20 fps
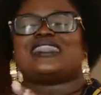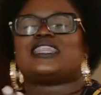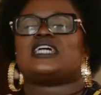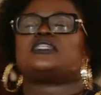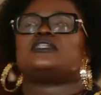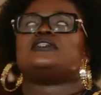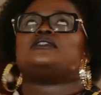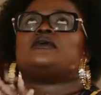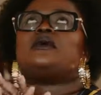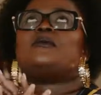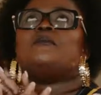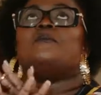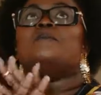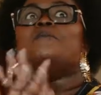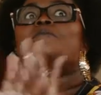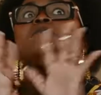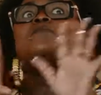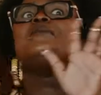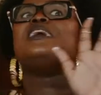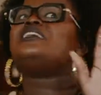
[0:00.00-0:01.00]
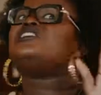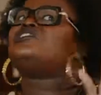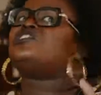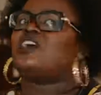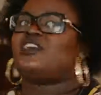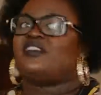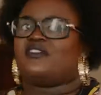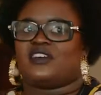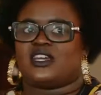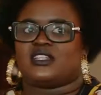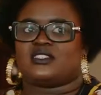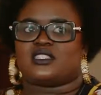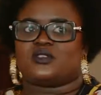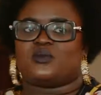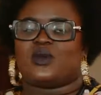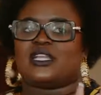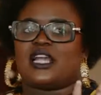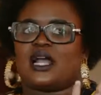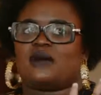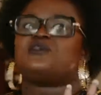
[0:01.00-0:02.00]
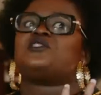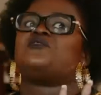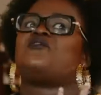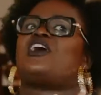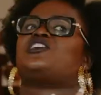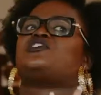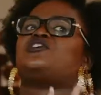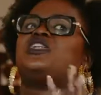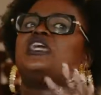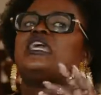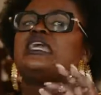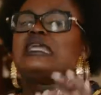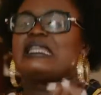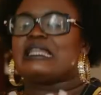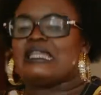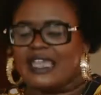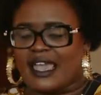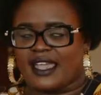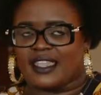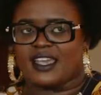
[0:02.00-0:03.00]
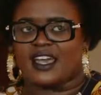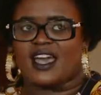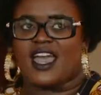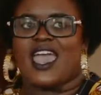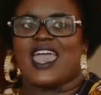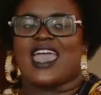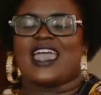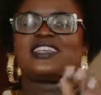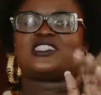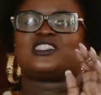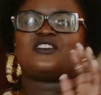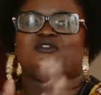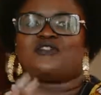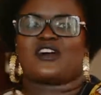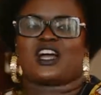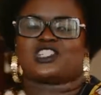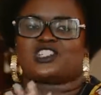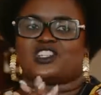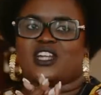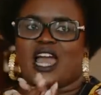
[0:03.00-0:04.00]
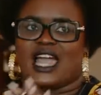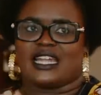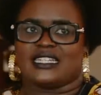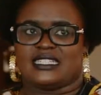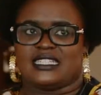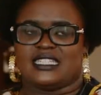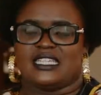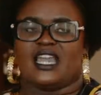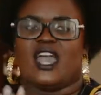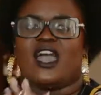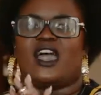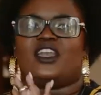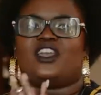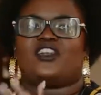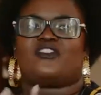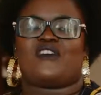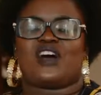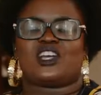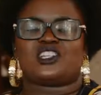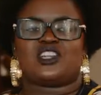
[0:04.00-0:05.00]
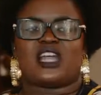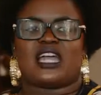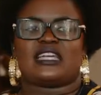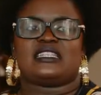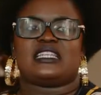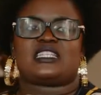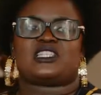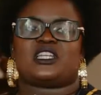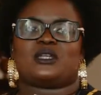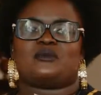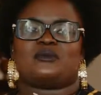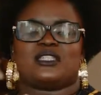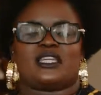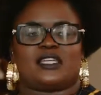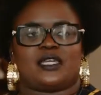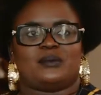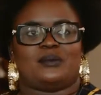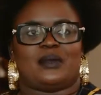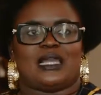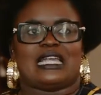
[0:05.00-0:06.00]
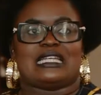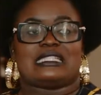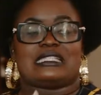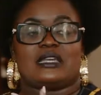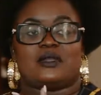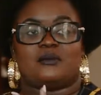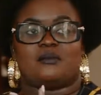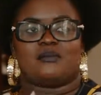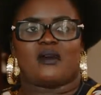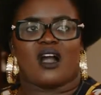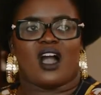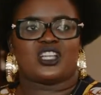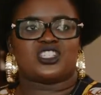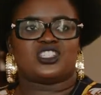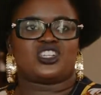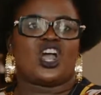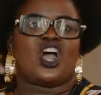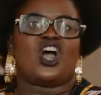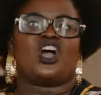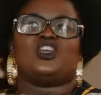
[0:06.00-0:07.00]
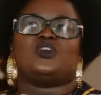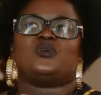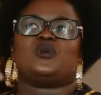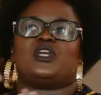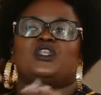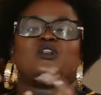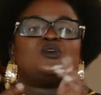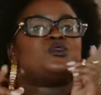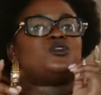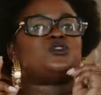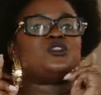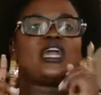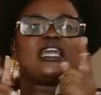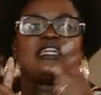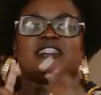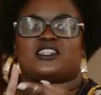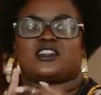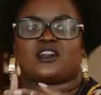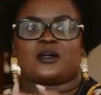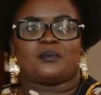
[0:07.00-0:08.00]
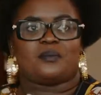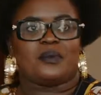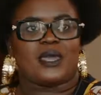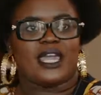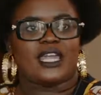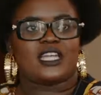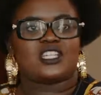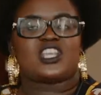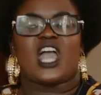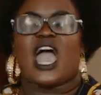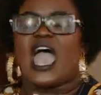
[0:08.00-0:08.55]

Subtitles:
that is a major event when it comes to fashion in Kenya is the Fashion High Tea. Now, Fashion High Tea is going to be taking place in March. You can go to their Instagram page,